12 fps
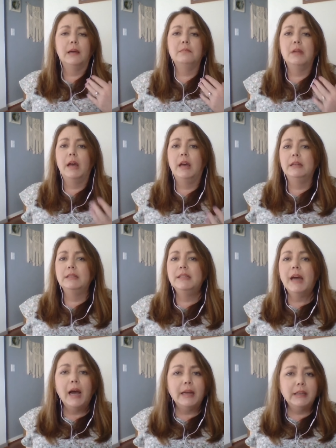I'm
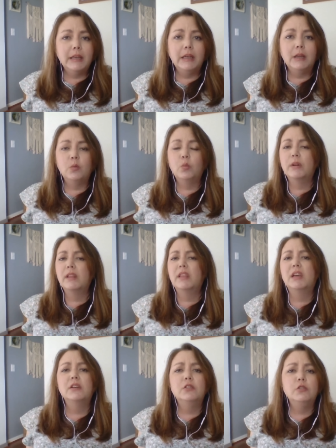not dying. What are
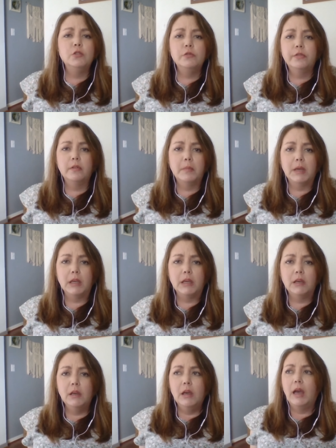they going to do for me?